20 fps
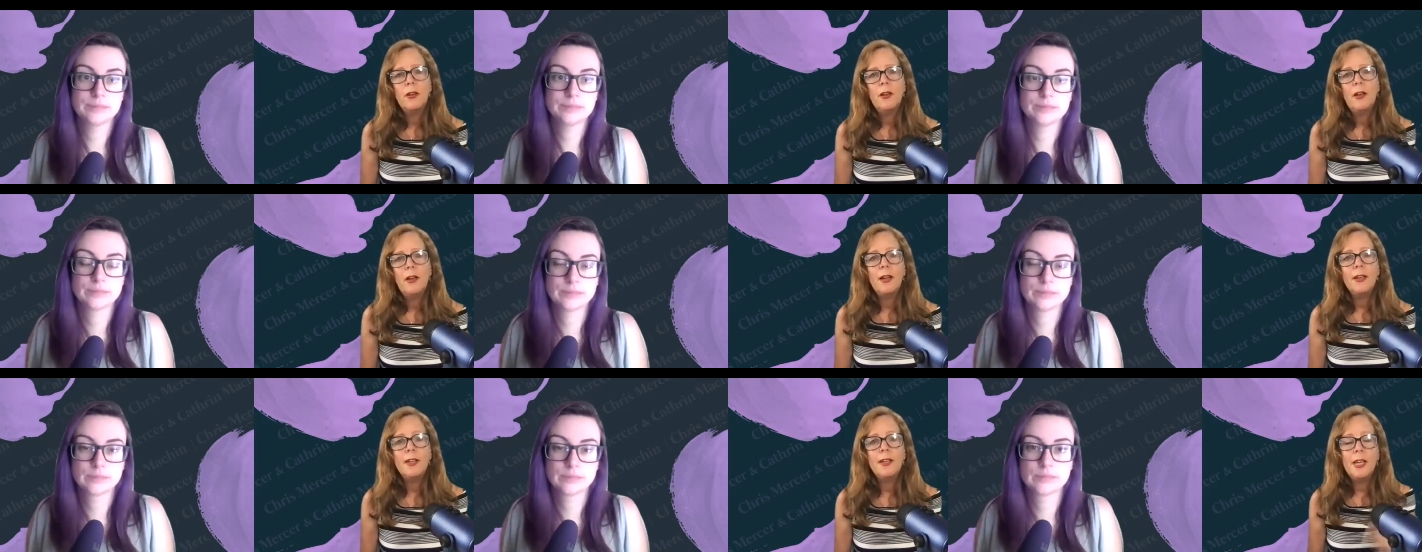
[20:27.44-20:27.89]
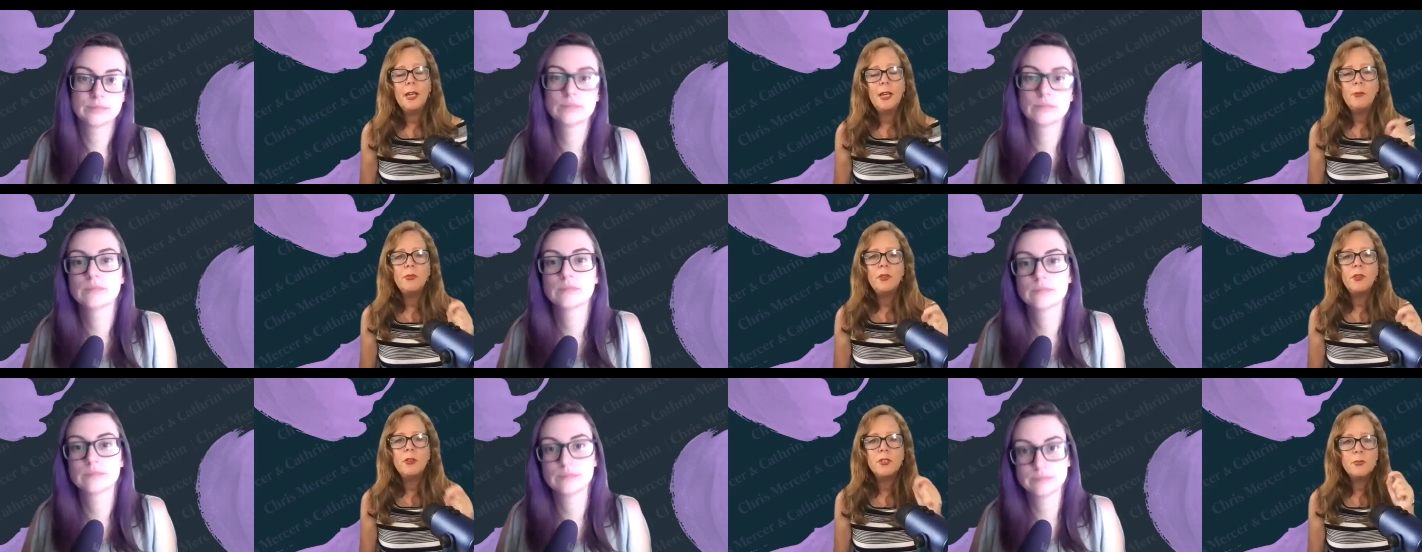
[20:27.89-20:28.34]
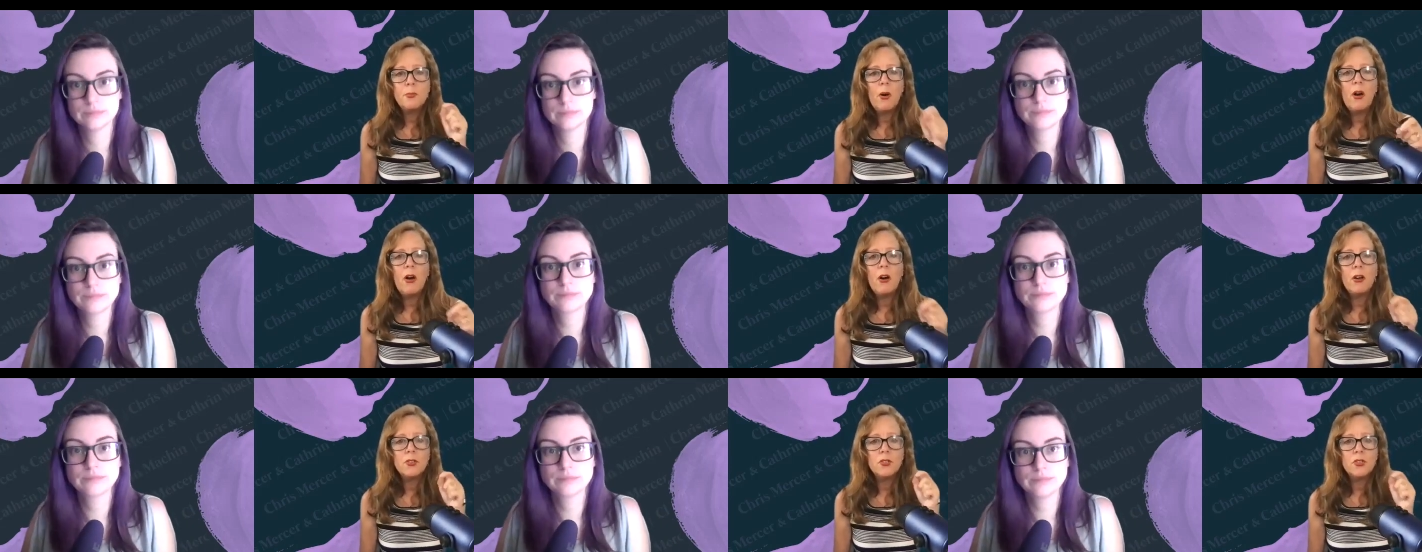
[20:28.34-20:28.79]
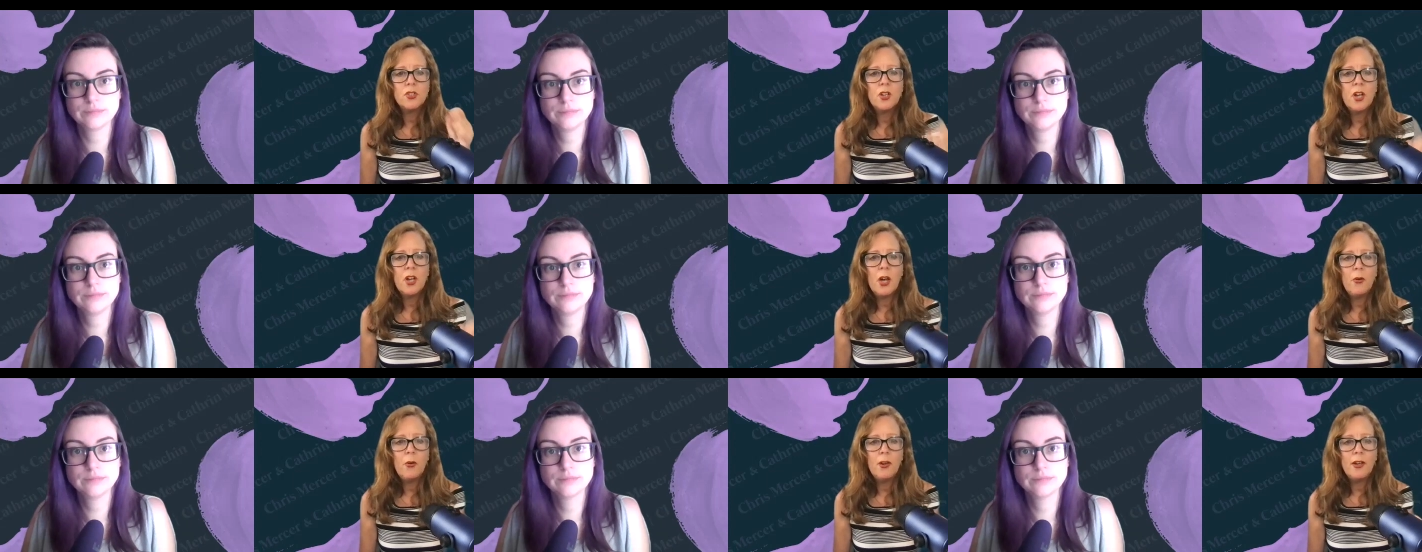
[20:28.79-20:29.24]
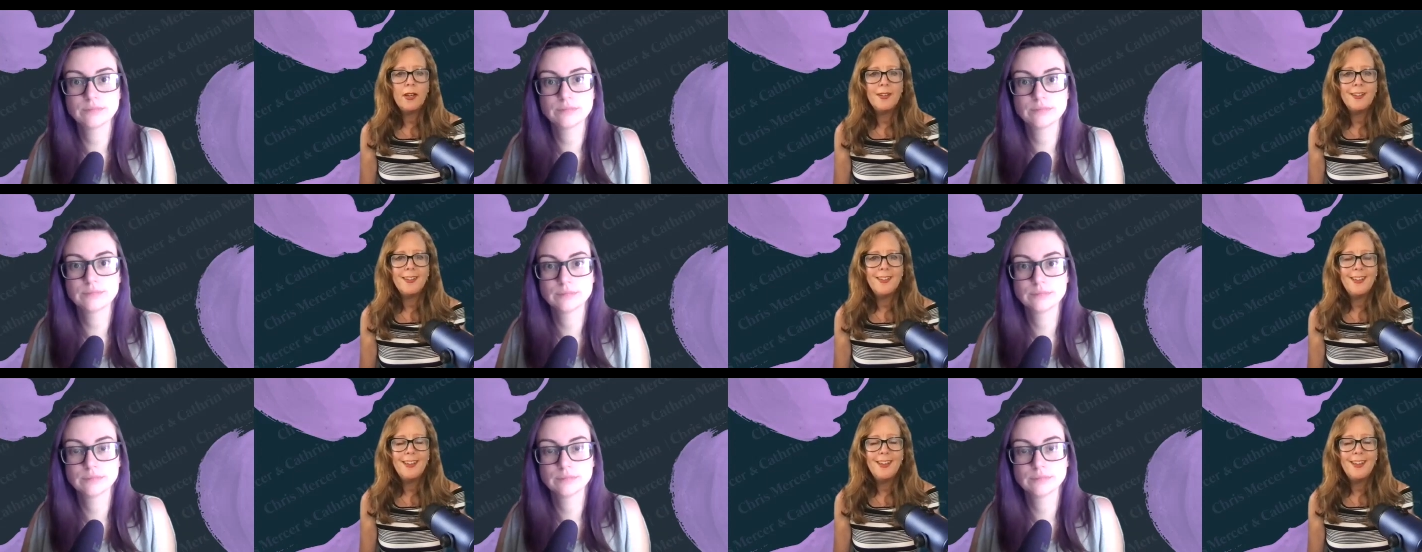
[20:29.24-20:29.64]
Speaker 1: and keep those parts going